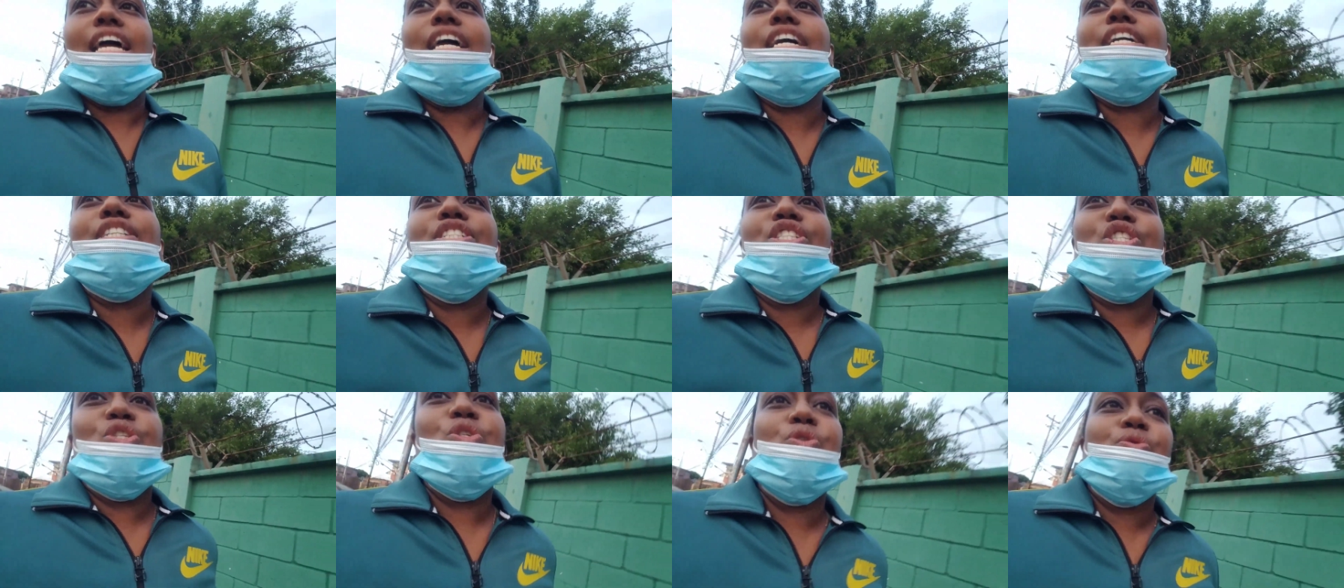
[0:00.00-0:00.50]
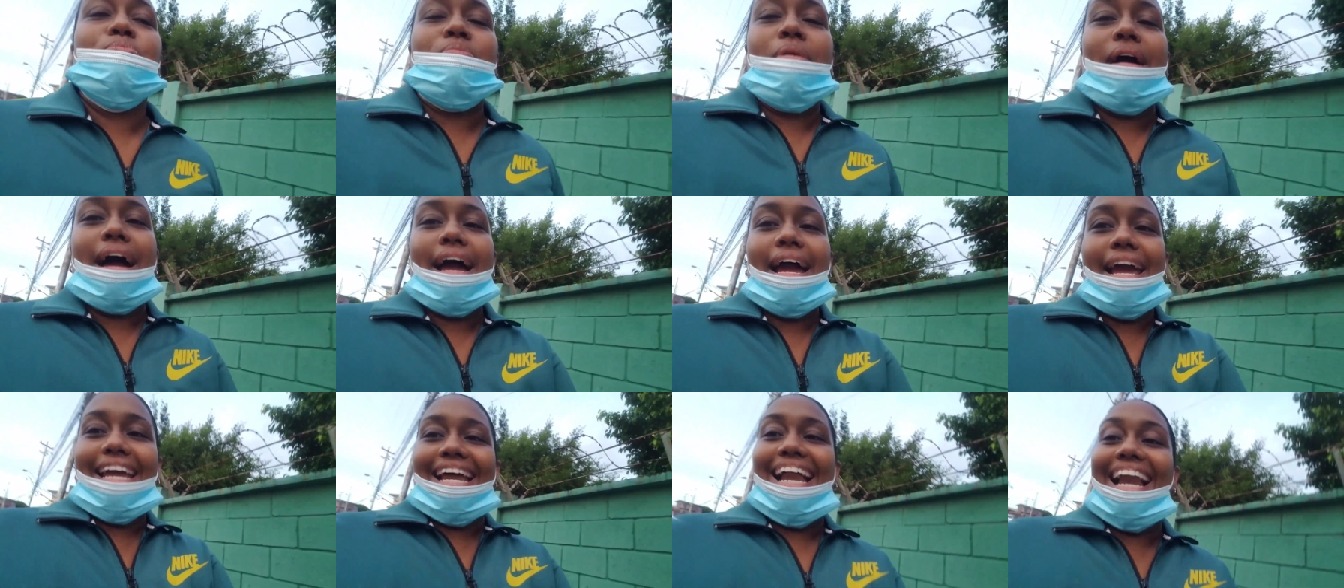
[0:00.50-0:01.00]
into
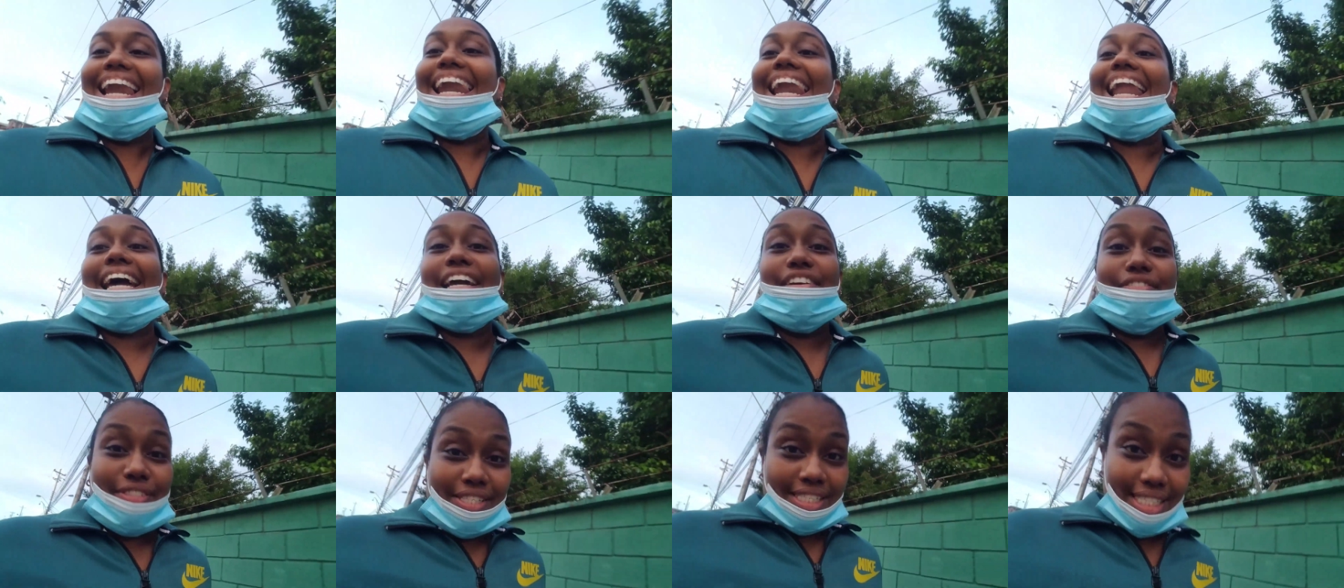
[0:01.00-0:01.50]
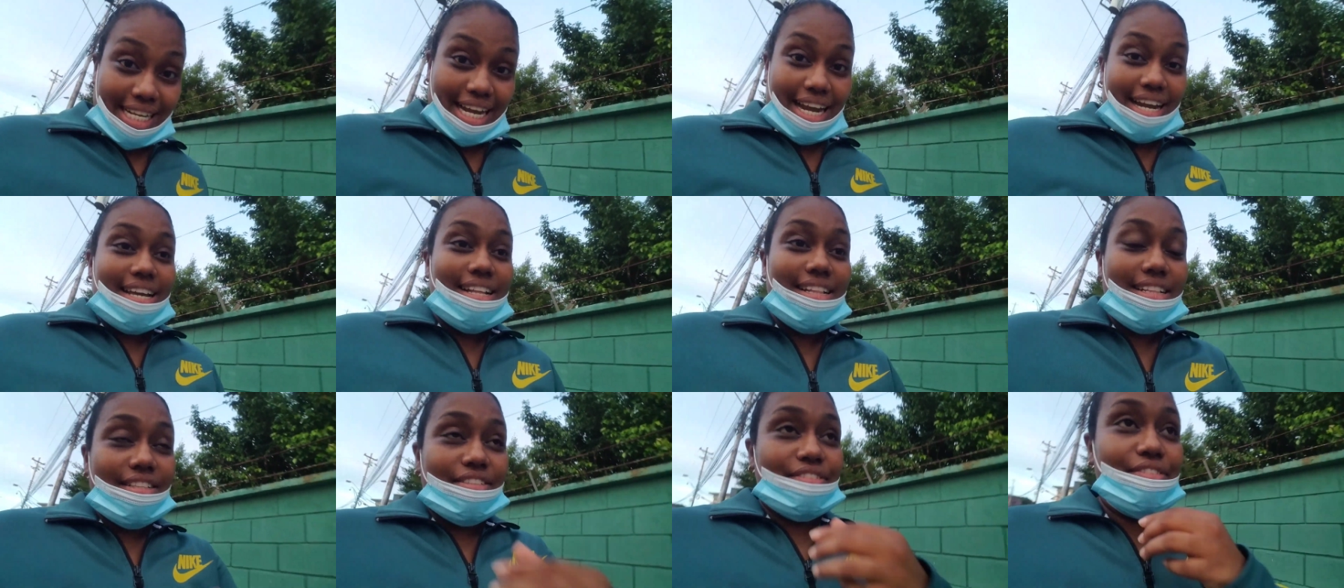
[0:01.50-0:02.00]
my
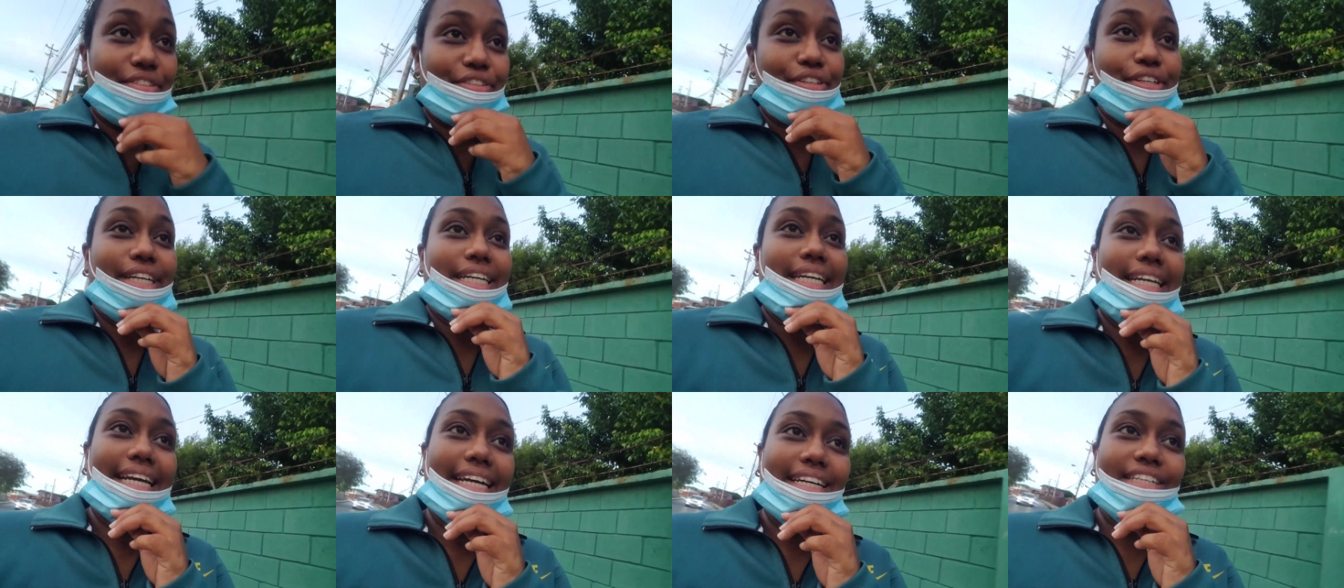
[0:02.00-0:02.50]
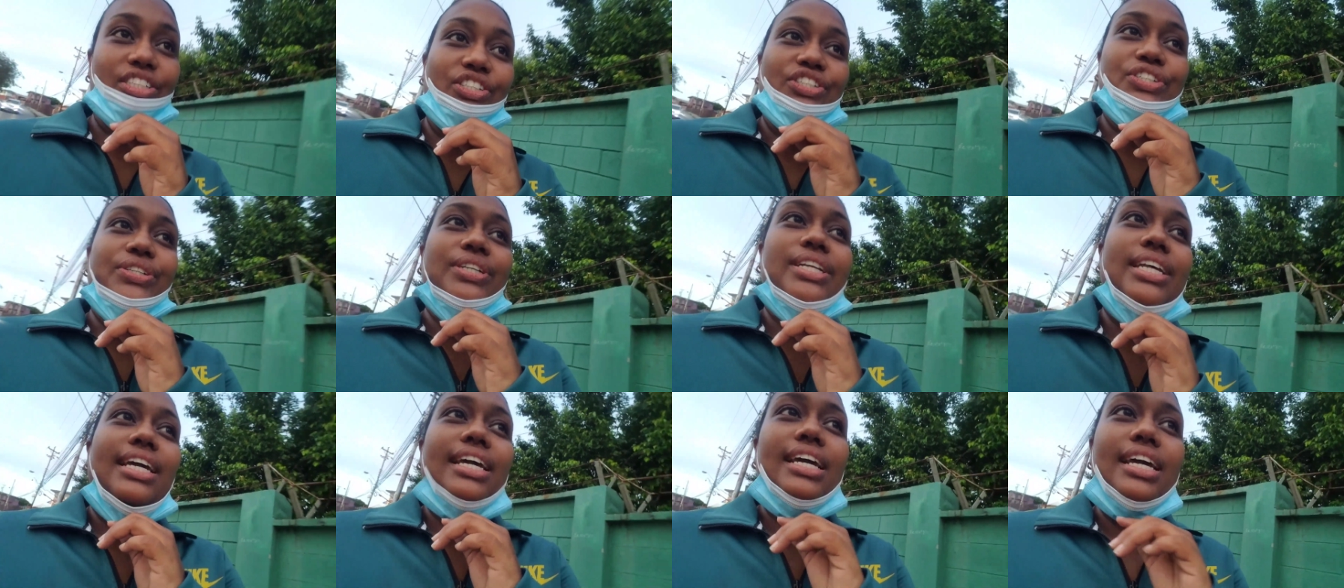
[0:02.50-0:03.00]
lifestyle really and
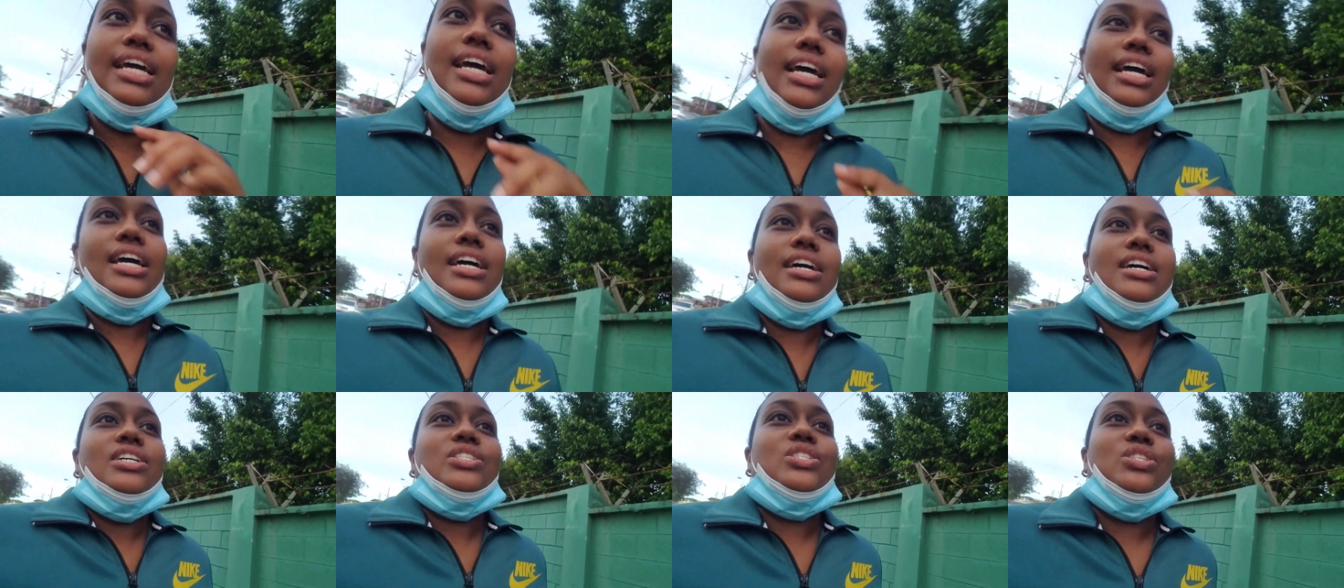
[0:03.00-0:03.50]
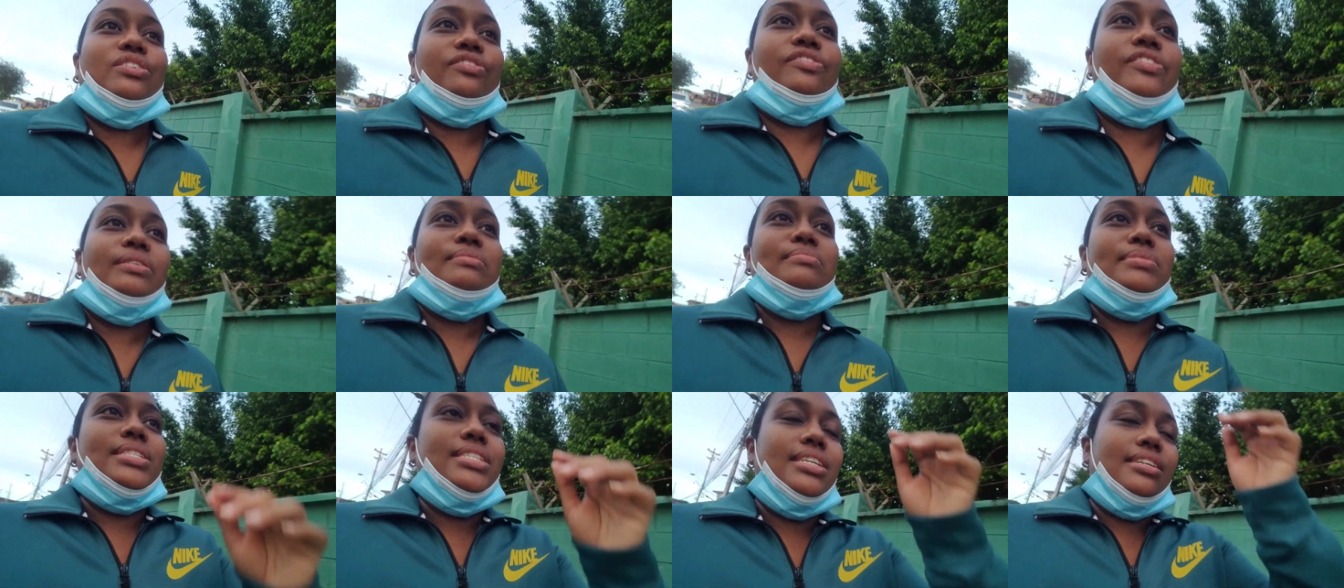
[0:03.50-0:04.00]
truly so
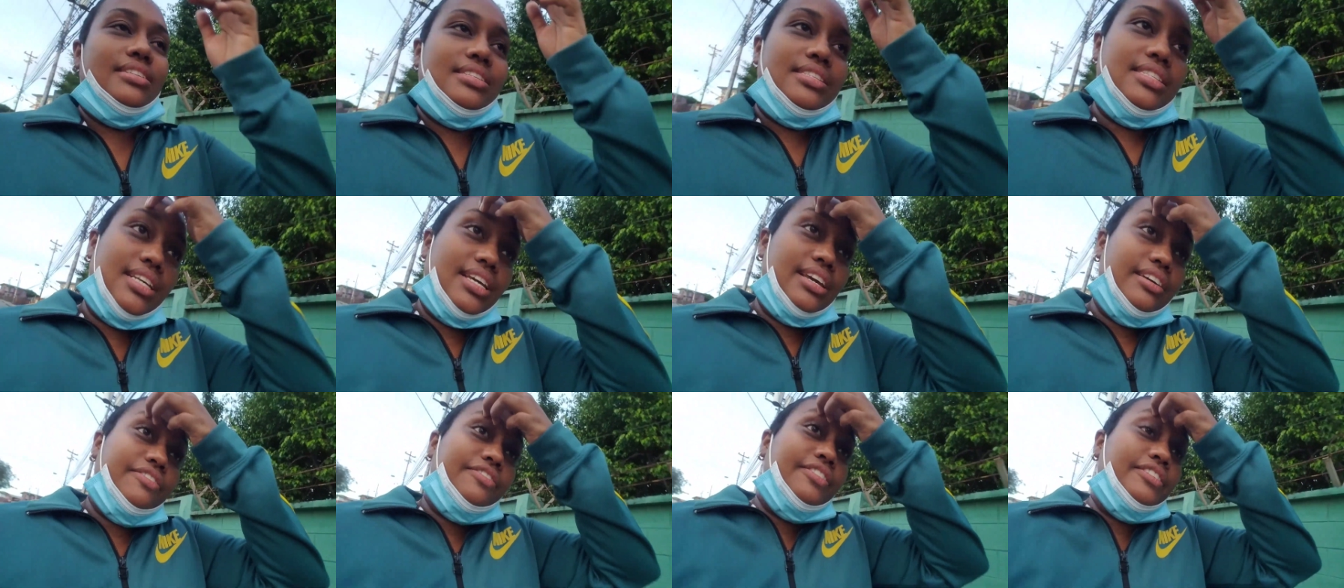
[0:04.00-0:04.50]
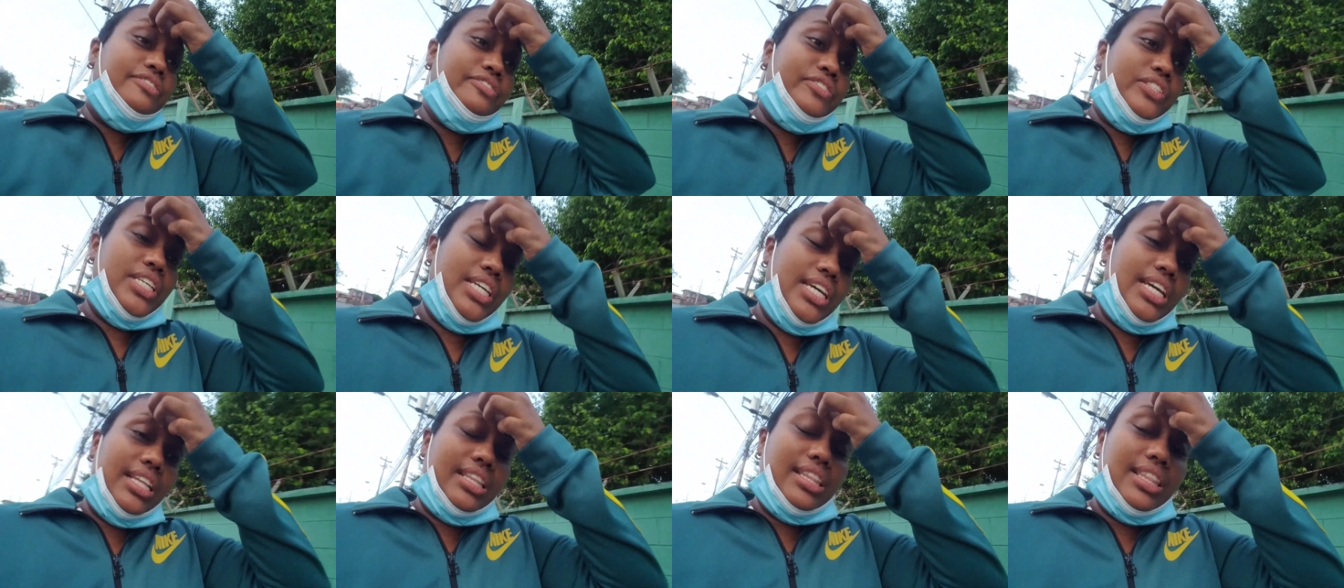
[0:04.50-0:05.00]
from since the
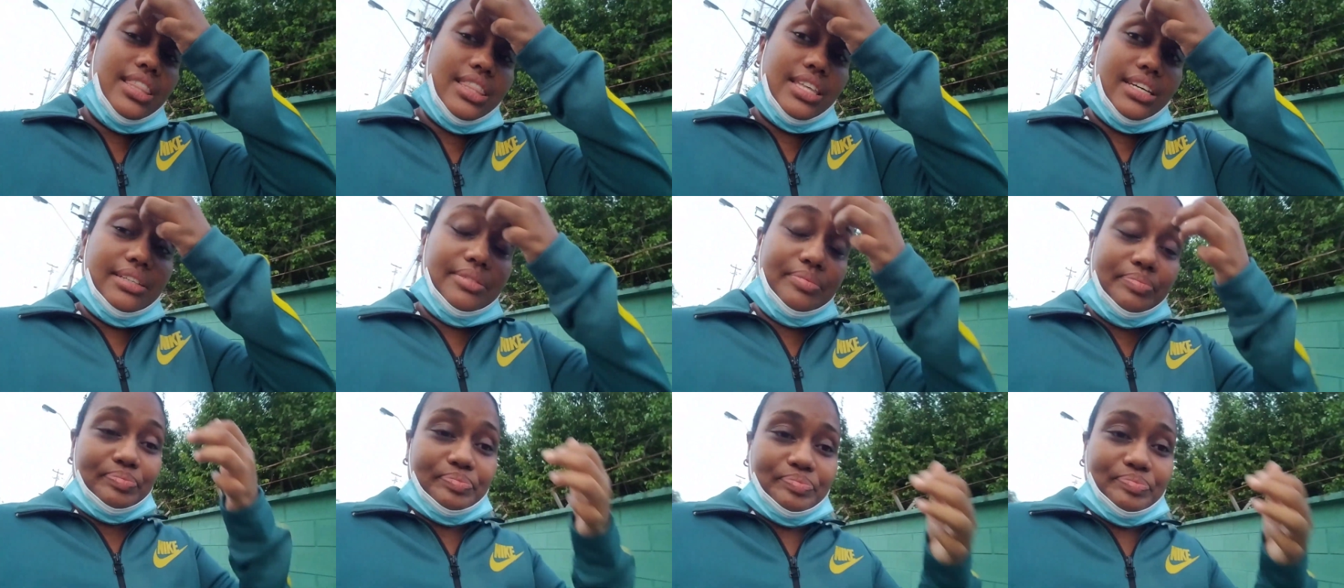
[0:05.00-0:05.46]
15th